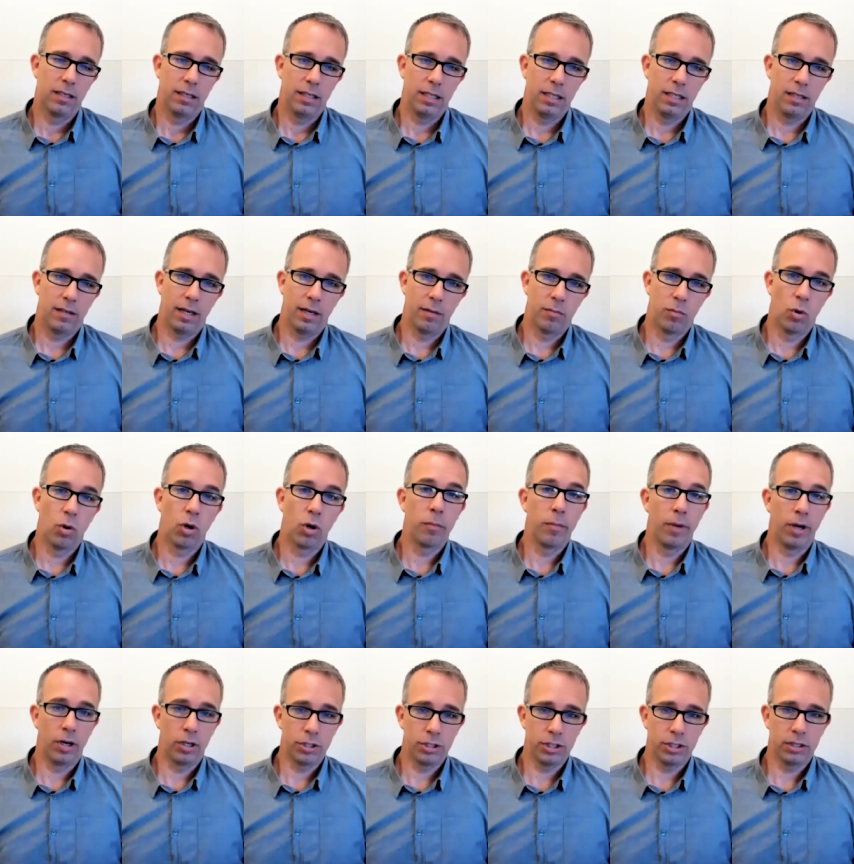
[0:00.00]
it's more
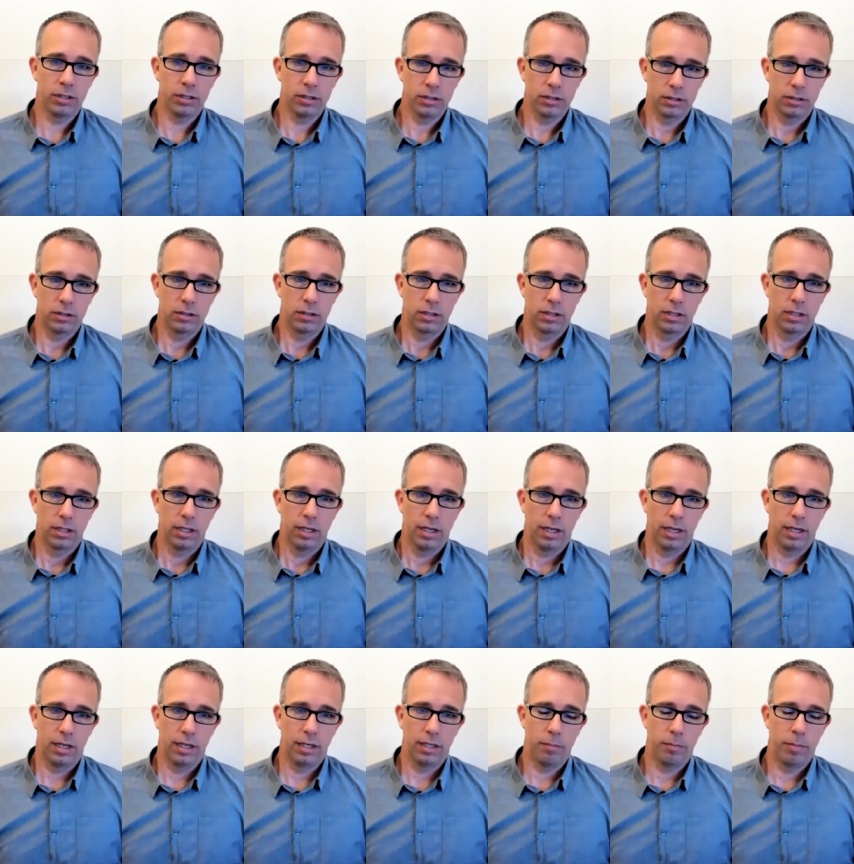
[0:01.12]
emerging.
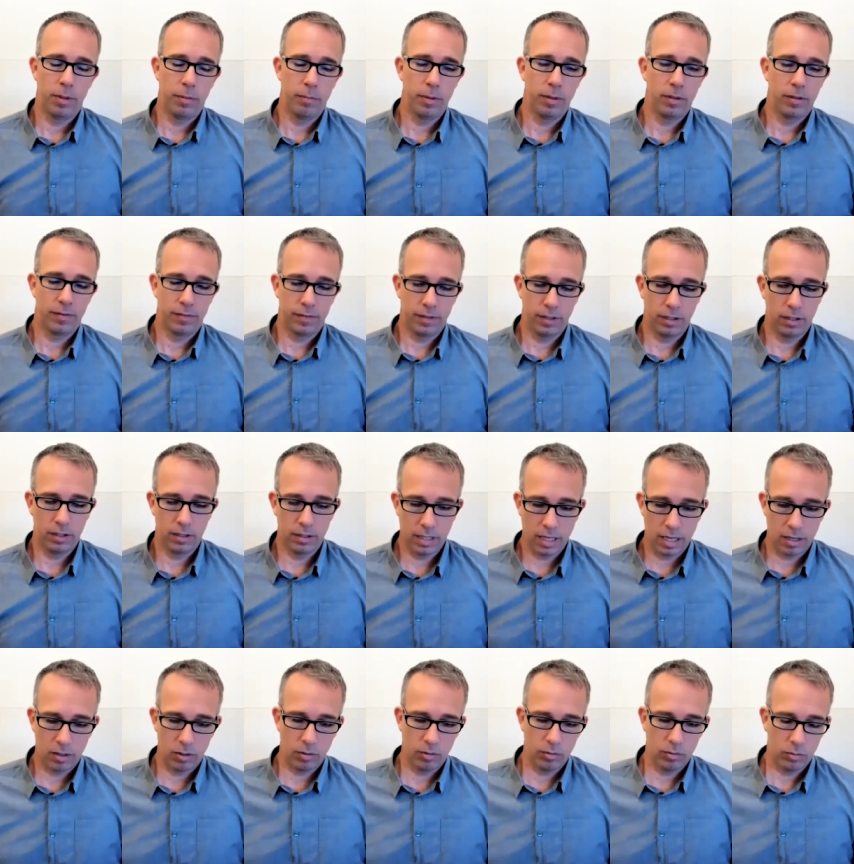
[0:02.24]
And people still
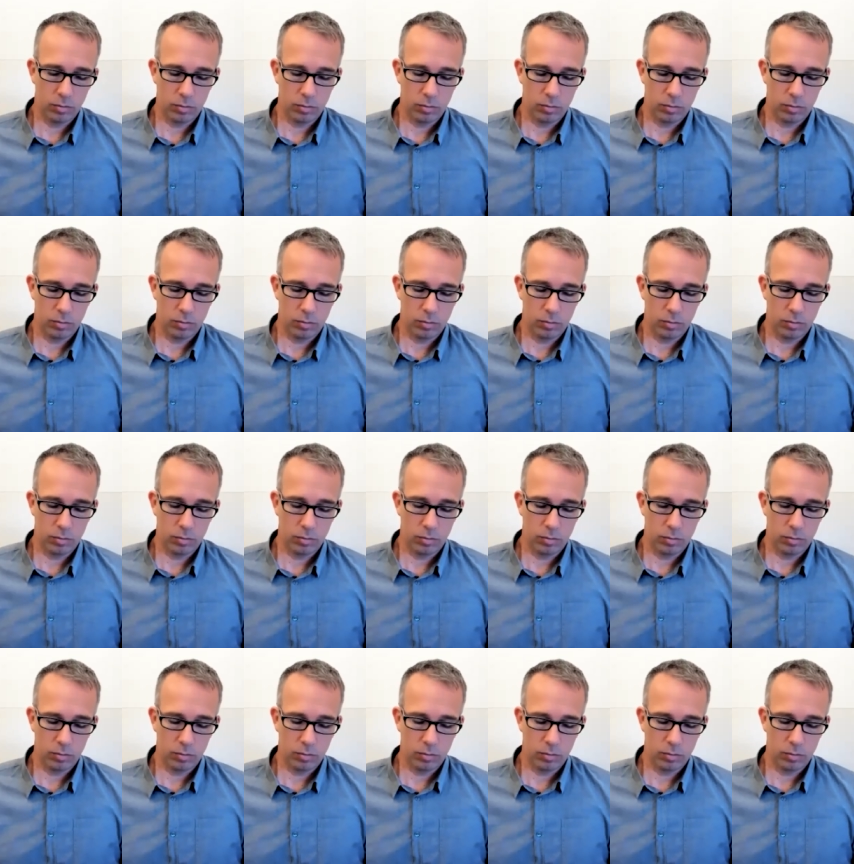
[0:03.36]
now